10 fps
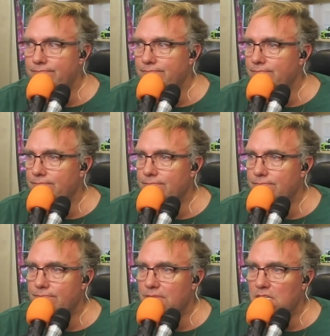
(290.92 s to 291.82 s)

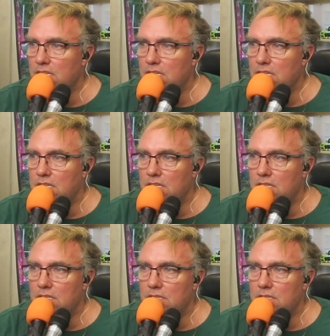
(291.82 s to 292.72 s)

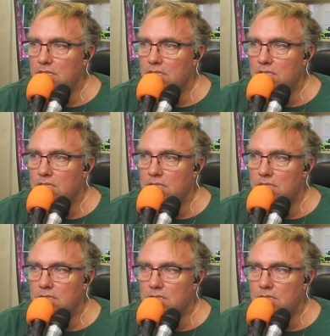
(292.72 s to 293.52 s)
(silence)